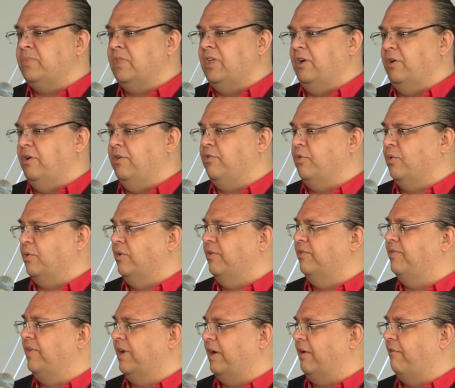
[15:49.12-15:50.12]
if you're going to
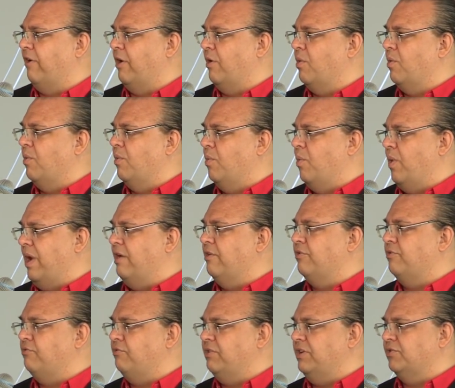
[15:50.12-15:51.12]
figure out where
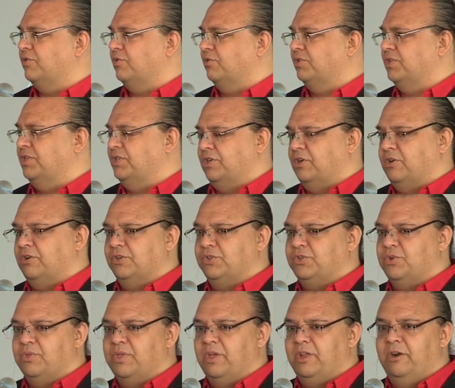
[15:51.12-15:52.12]
the resources are
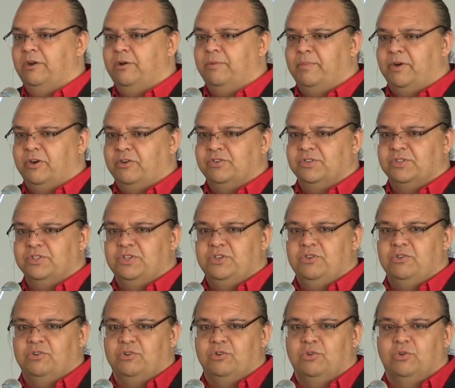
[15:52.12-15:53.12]
so that in an emergency
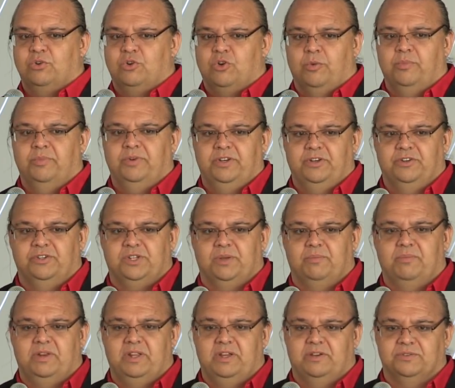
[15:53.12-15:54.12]
you can go and commandeer
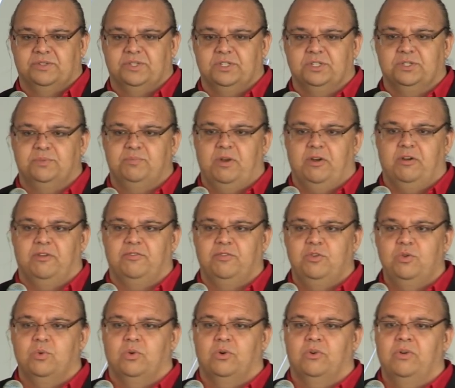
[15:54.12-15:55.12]
somebody else's spare
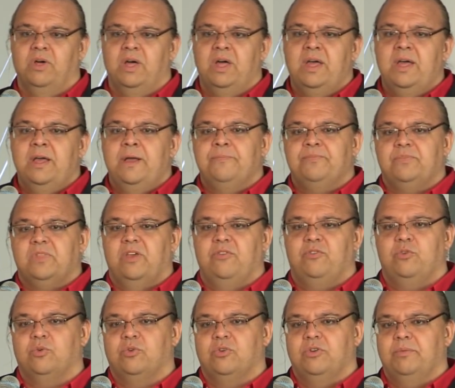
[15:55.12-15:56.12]
fuel,
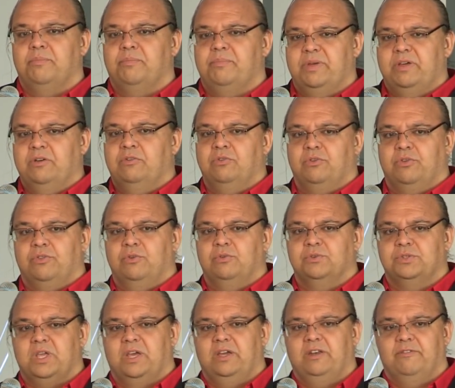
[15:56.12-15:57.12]
if you were going to build
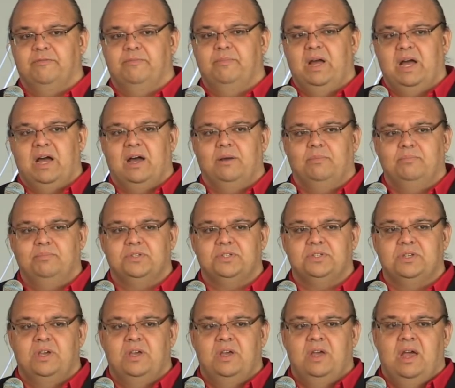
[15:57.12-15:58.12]
those kind of
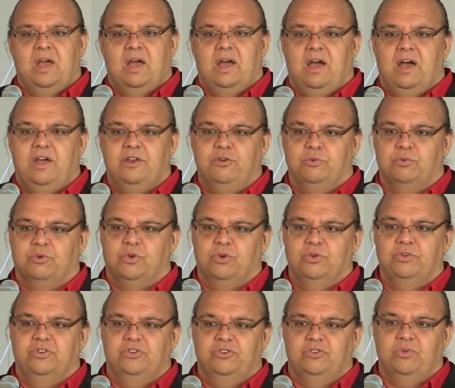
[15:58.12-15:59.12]
maps and you were
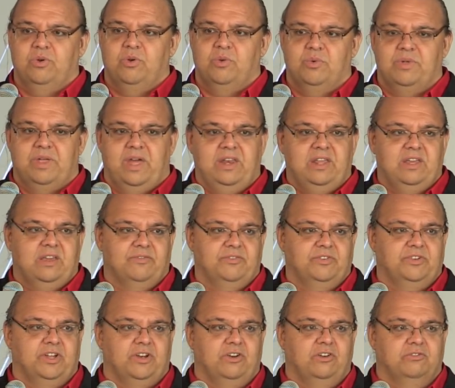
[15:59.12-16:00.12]
going to do it with any
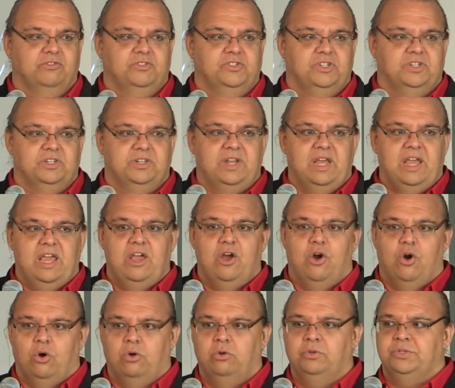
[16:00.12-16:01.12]
given technology today,
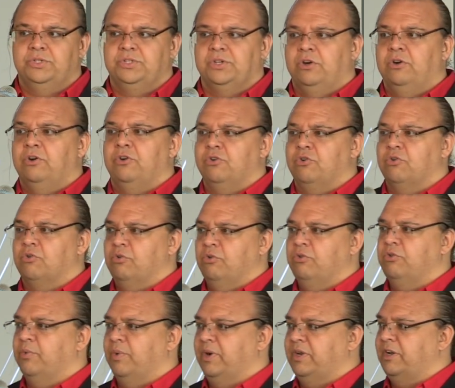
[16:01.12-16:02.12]
odds are you're
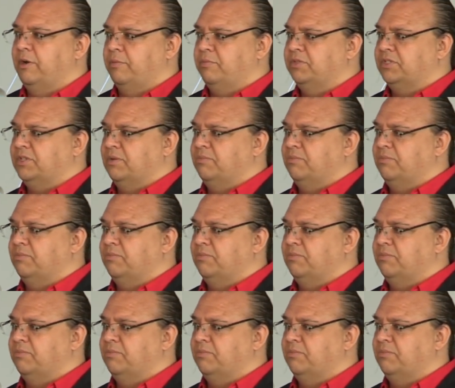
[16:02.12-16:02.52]
going to wind up with